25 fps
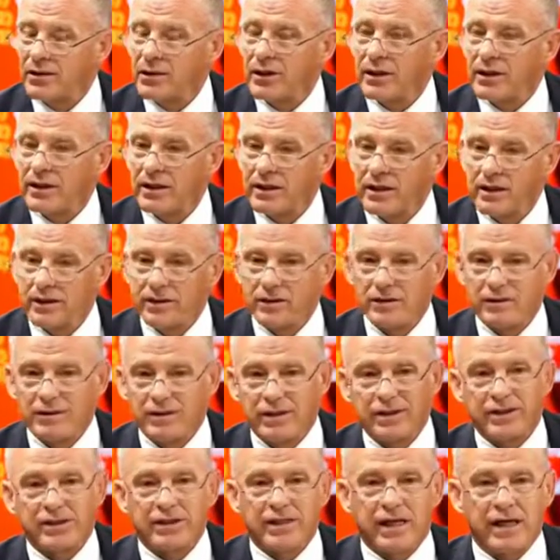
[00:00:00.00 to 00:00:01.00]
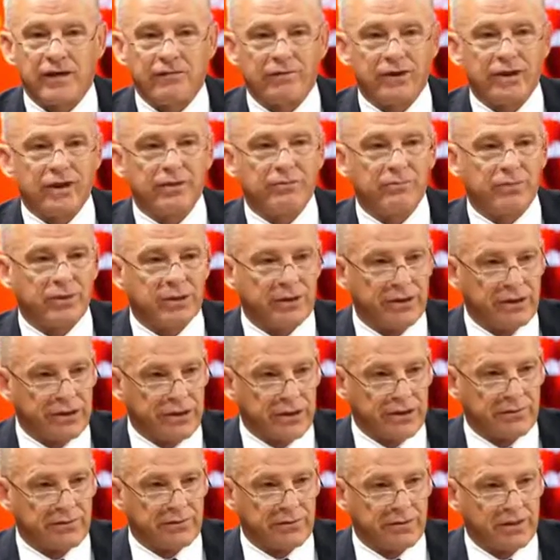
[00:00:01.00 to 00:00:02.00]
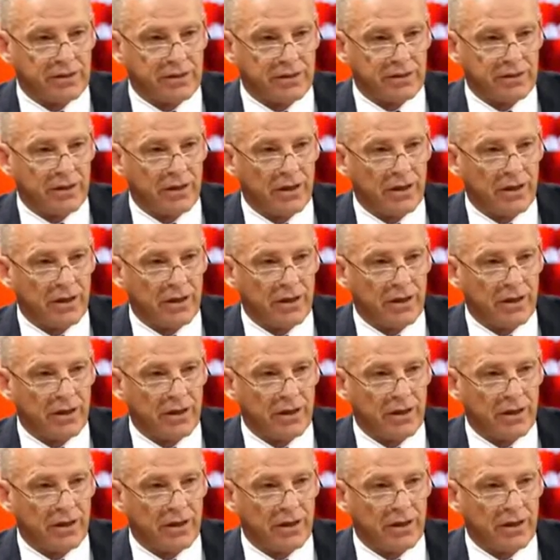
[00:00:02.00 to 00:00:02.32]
colonel in the South African Police Service,